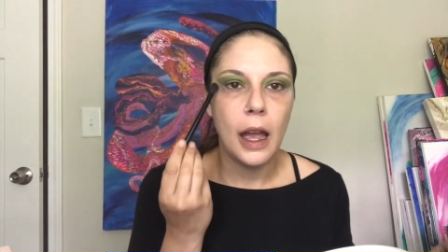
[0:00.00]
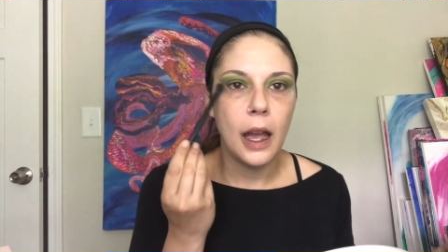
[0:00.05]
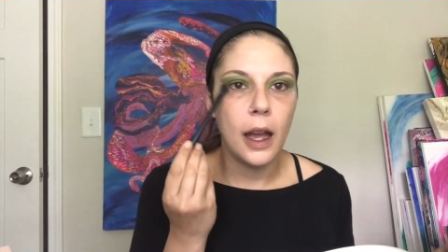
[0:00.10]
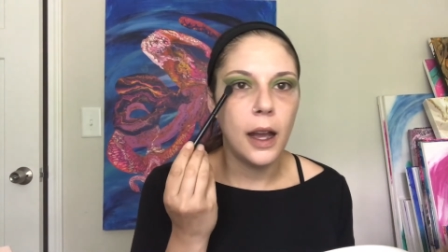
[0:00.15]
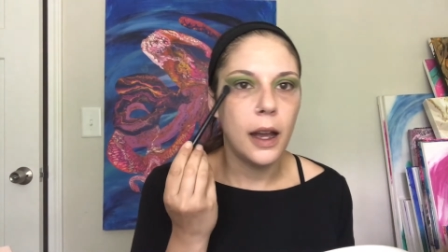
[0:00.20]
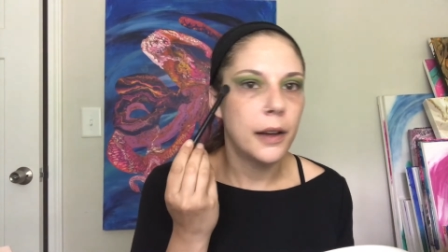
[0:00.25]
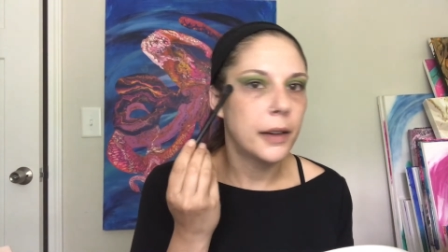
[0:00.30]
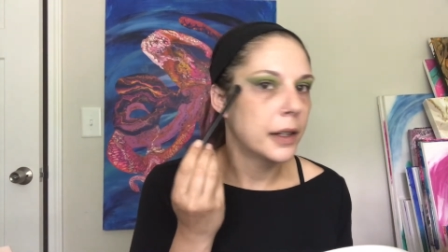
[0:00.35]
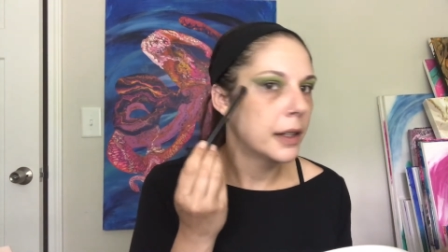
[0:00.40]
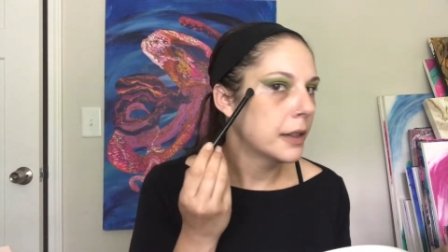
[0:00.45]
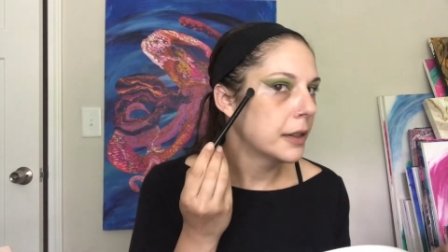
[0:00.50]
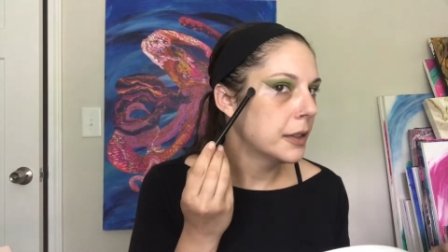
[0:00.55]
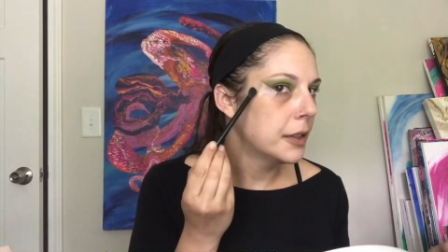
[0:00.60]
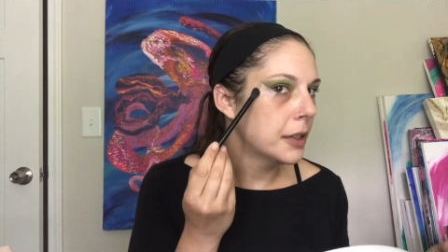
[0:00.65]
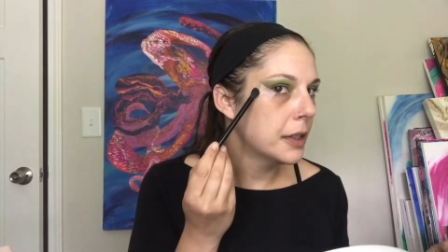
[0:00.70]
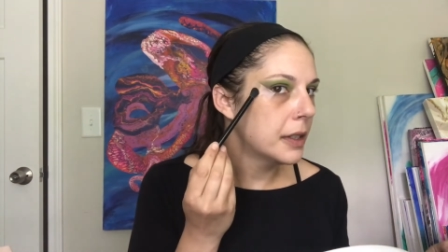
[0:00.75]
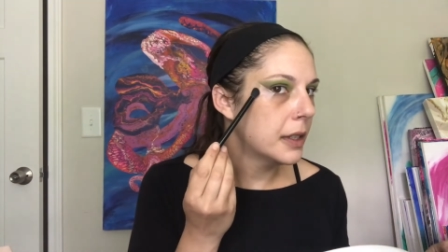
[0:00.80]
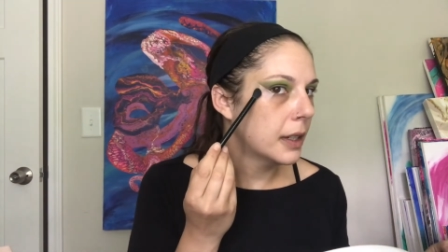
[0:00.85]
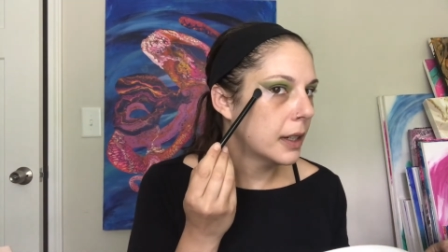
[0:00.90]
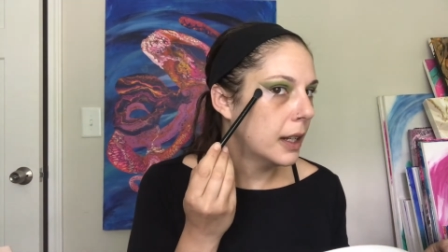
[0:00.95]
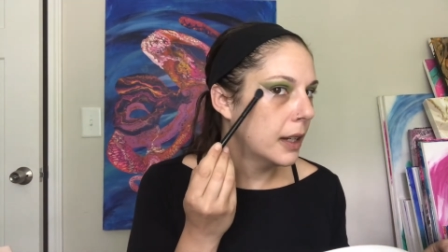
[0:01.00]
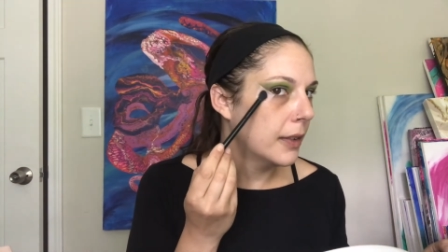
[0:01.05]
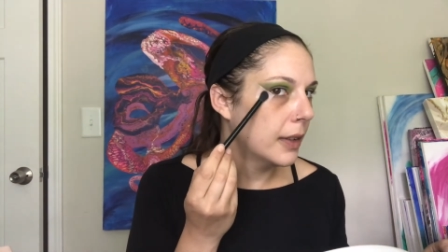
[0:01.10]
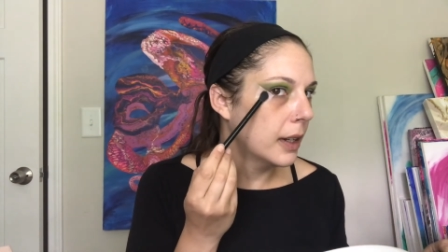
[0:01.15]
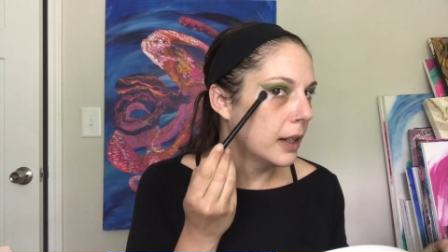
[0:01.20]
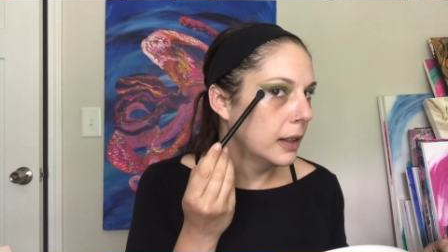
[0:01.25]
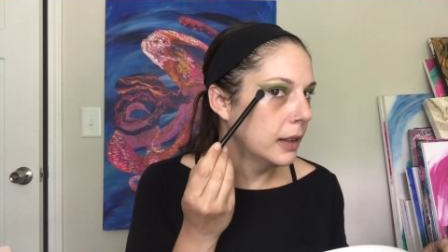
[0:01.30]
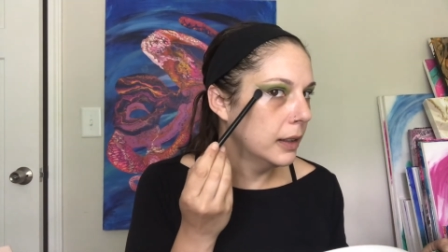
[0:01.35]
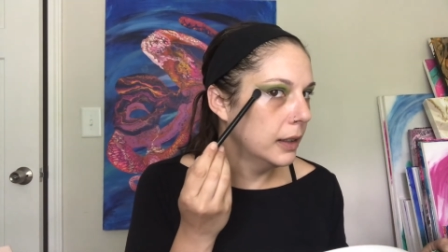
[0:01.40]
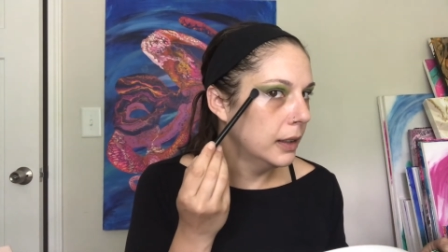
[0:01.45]
out here just to give it a
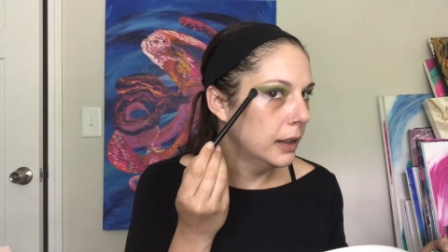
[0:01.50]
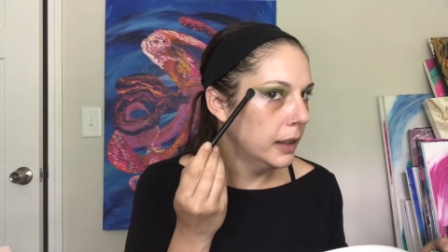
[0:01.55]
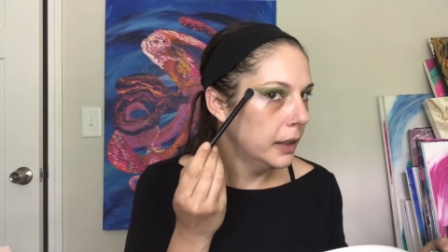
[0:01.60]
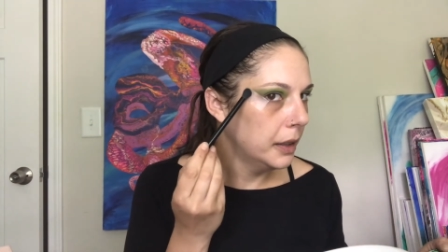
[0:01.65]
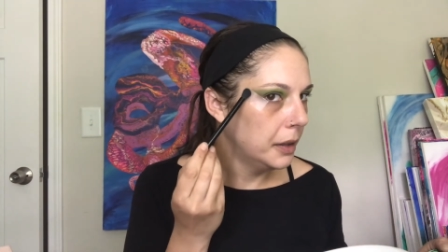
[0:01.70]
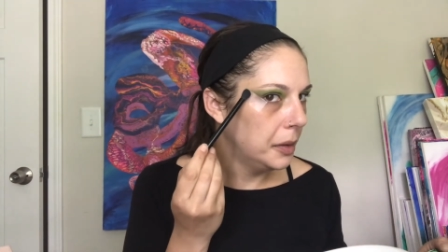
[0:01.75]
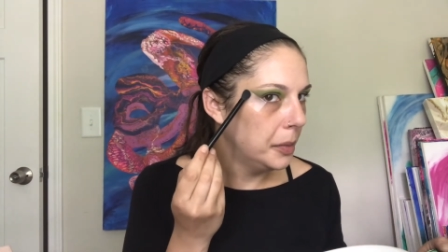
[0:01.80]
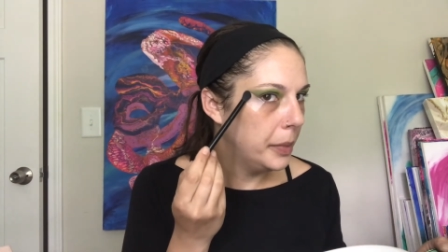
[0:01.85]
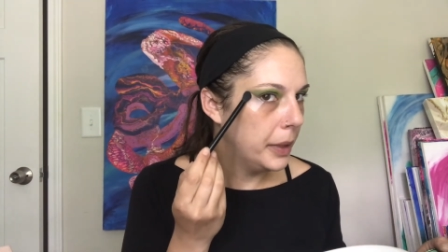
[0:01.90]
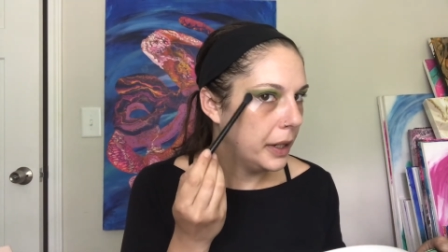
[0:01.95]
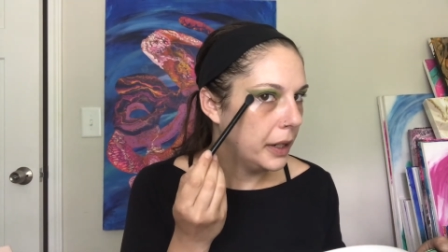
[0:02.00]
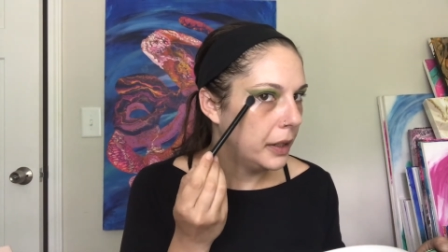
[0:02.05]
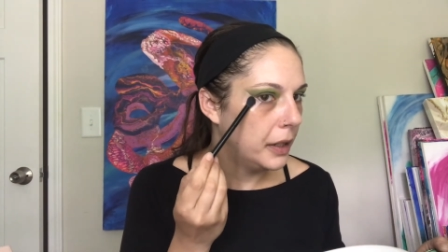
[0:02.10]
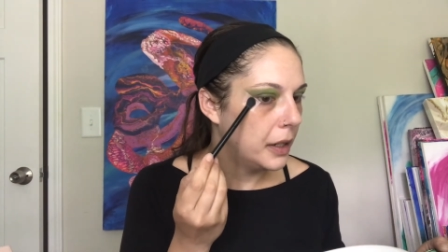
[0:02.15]
little bit of